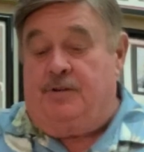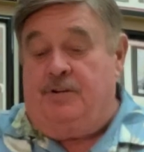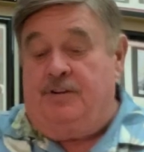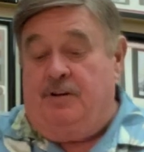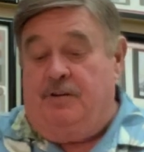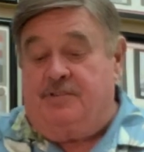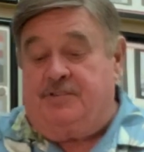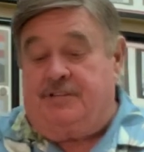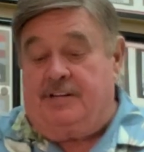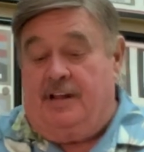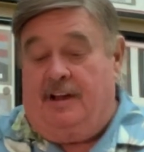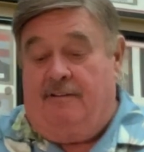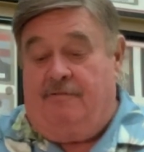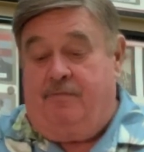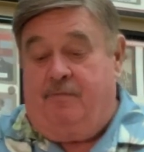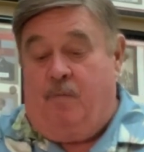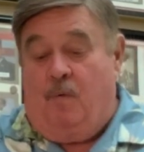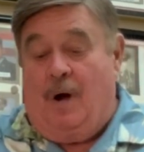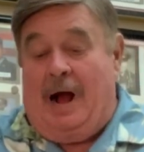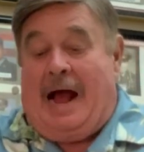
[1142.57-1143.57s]
to
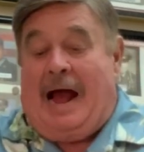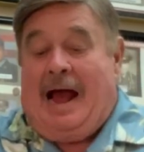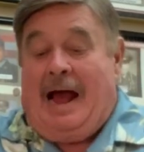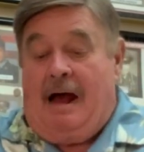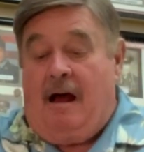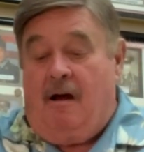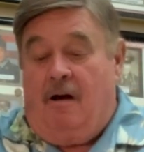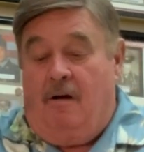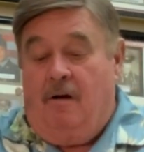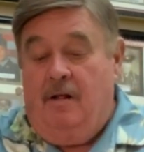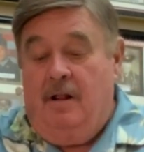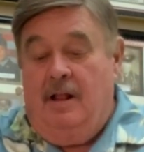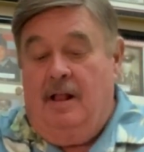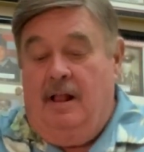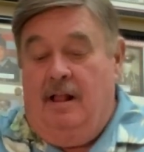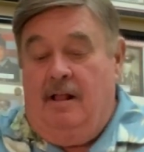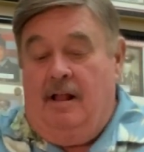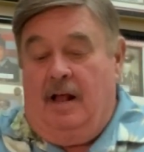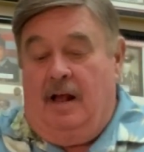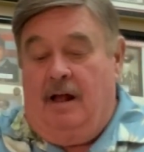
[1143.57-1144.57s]
yourself, wow,
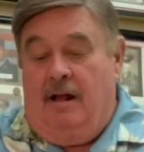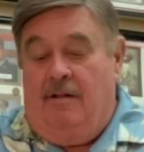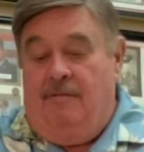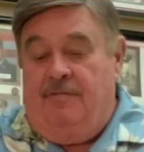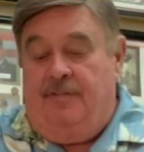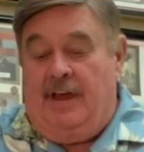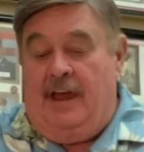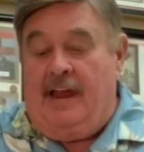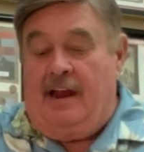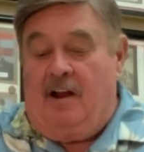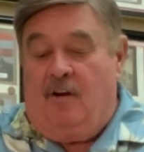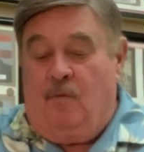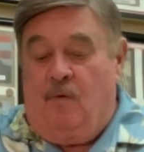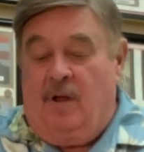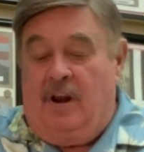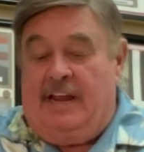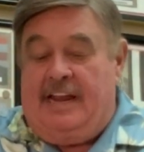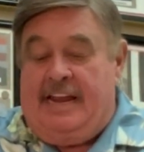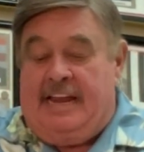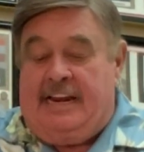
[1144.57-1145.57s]
uh, they are
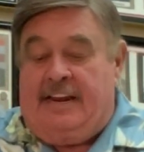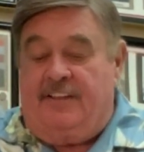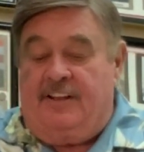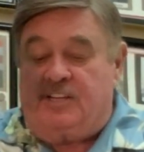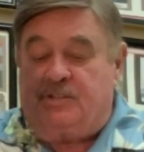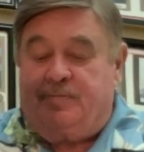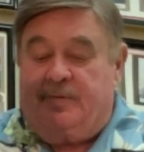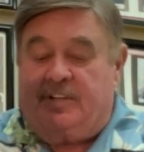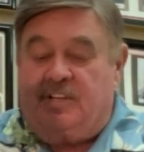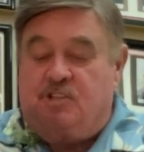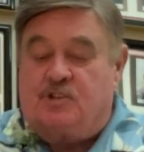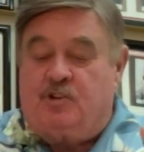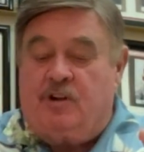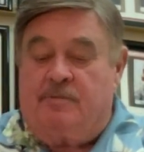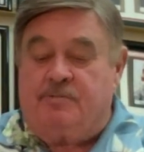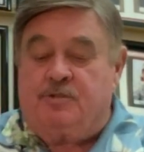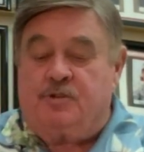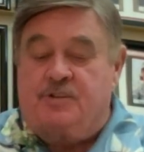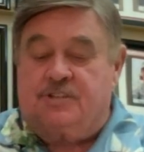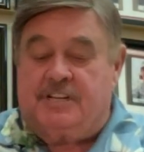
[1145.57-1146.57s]
really into this. But the
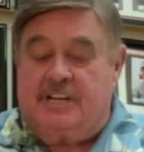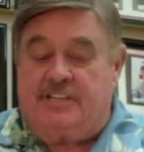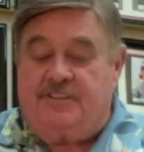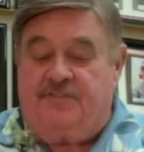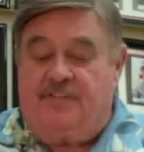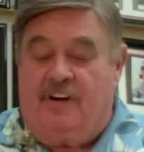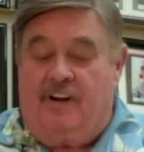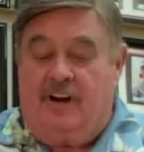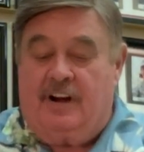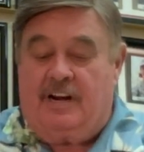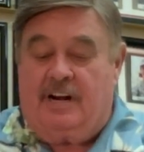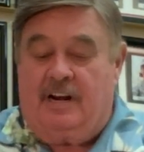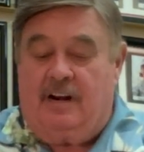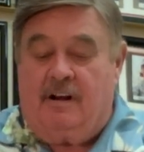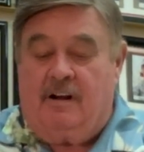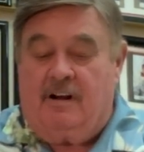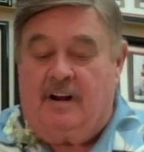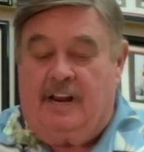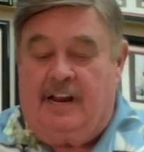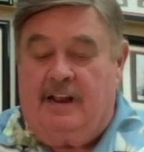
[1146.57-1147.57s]
scripture says very
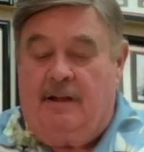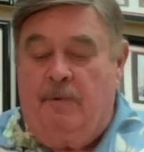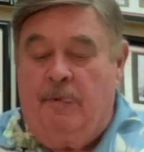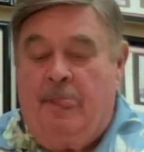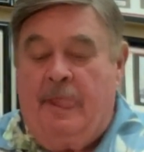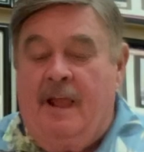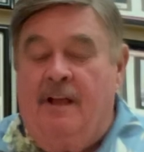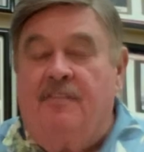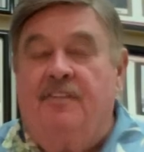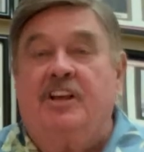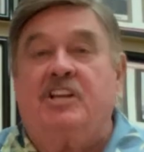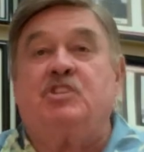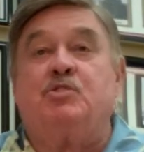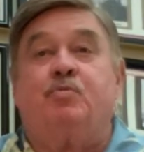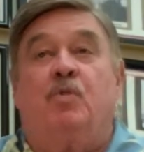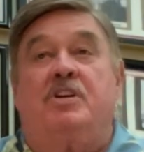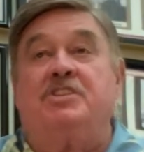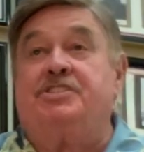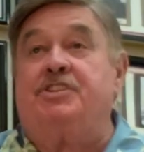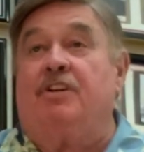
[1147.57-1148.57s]
clearly, this
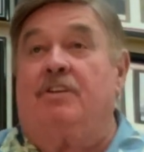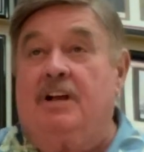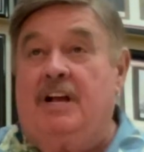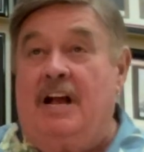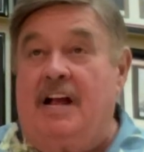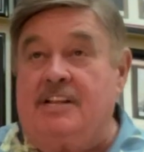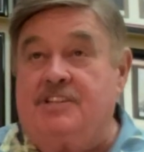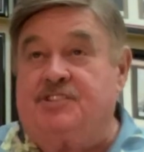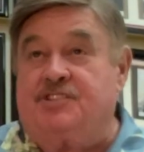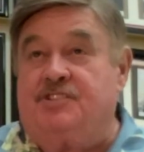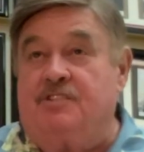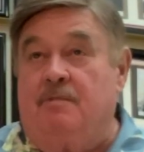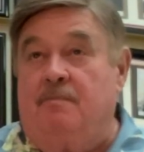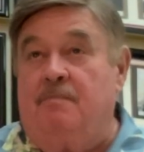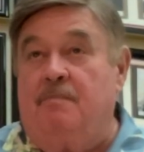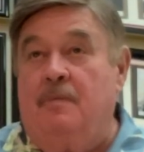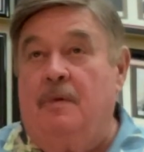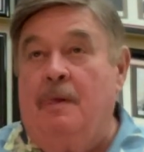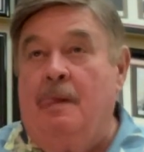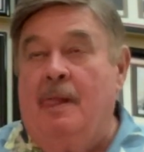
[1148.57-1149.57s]
was their custom.
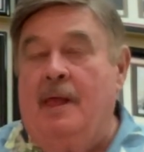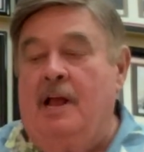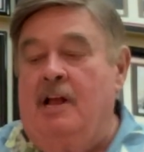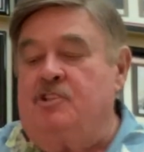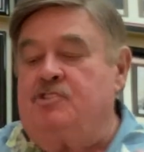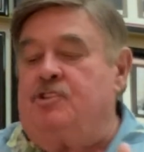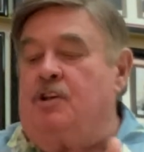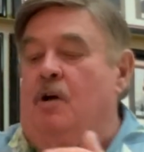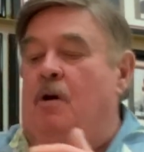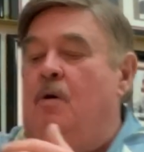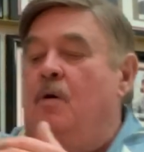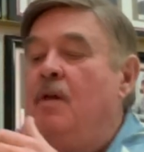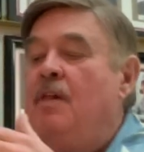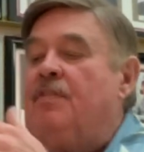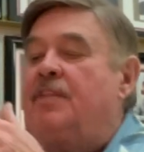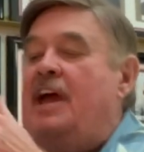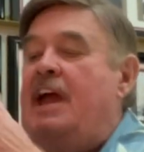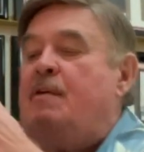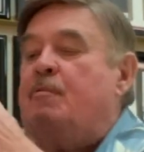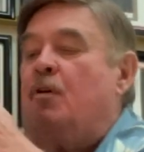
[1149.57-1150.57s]

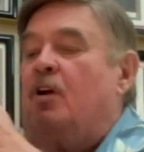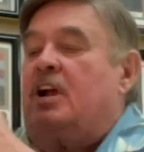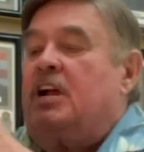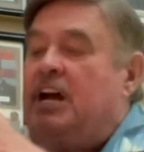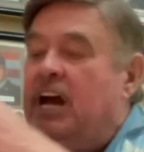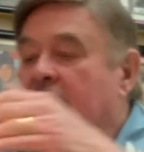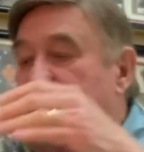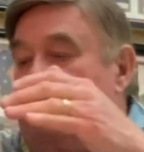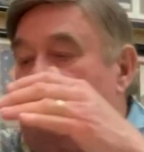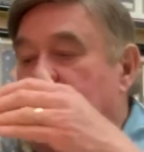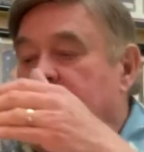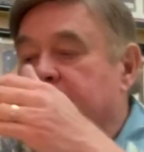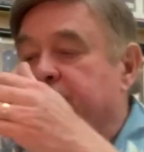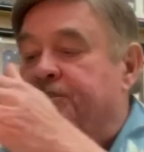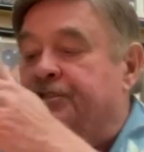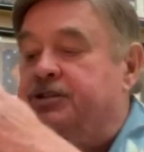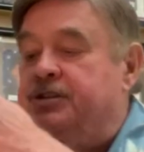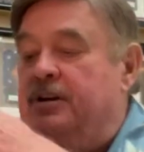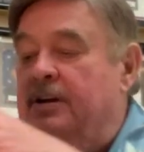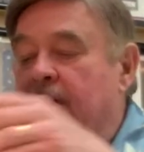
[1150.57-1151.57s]
So they were
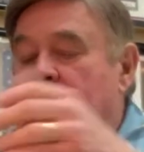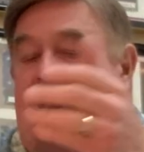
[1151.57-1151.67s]
cutters.